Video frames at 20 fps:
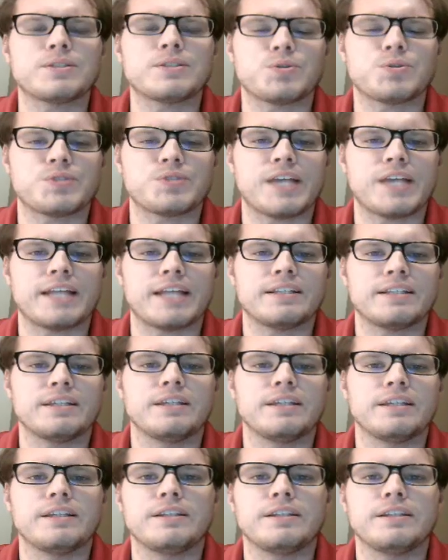set.
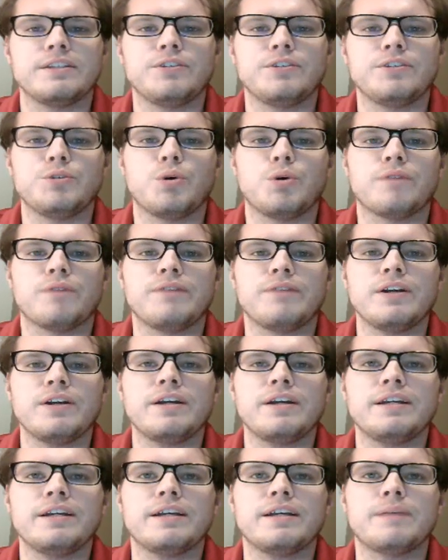You are
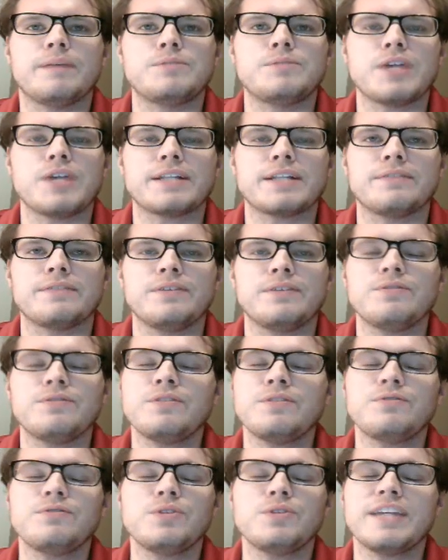very objective.
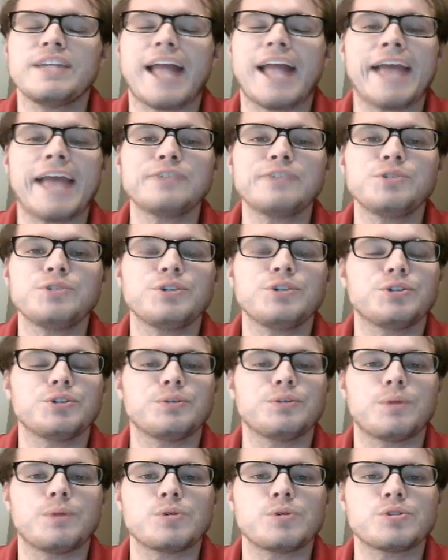Even if you get angry or
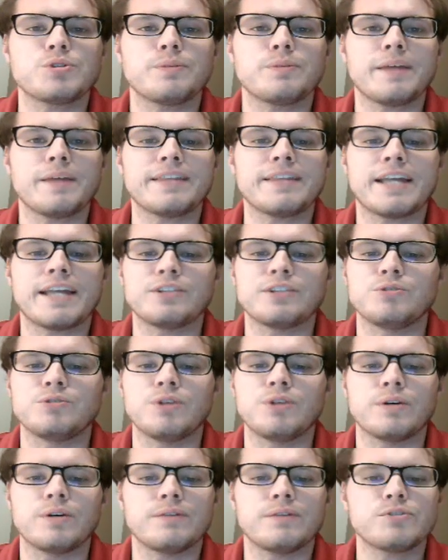you're emotional about that, you
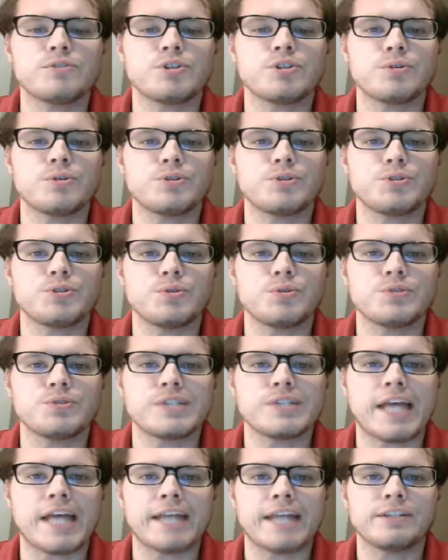don't ever show the
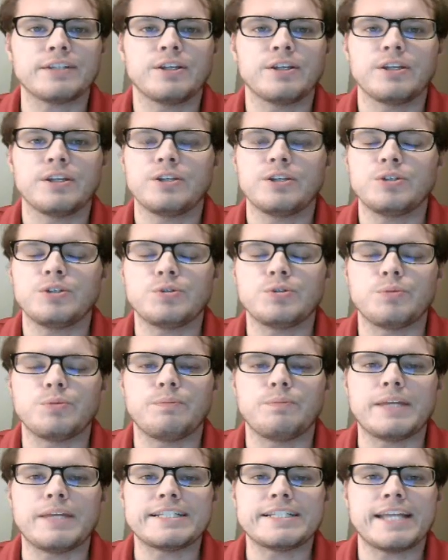students that. You
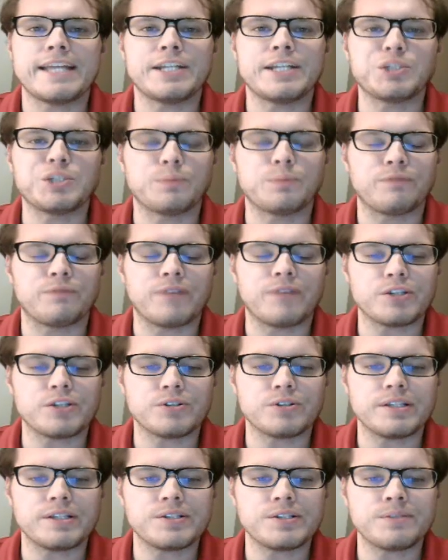maintain your
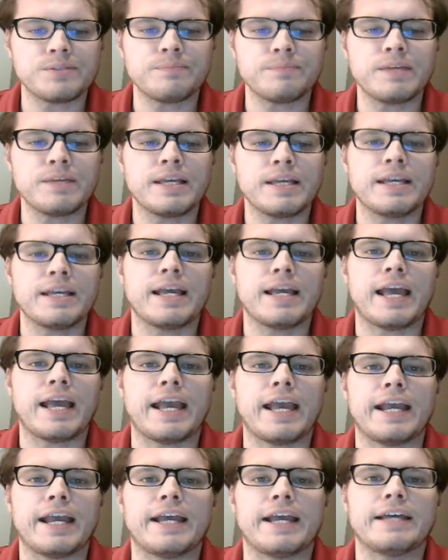professionalism,
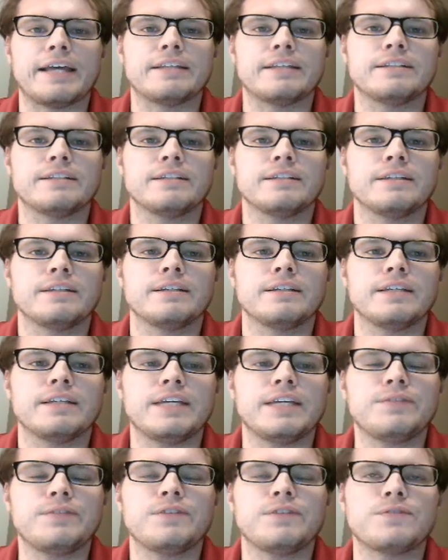and
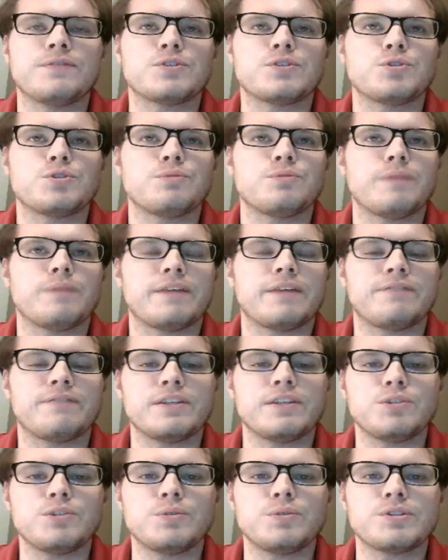even if a student may
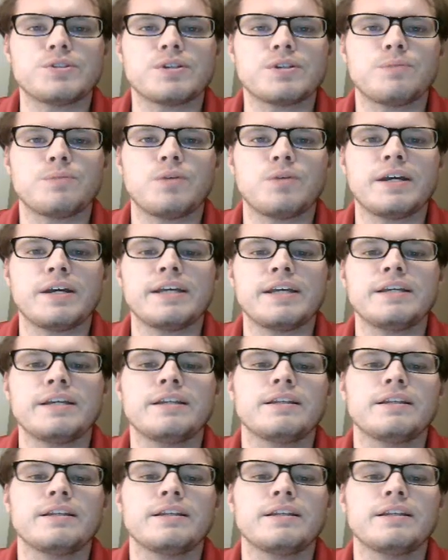offend you in some way,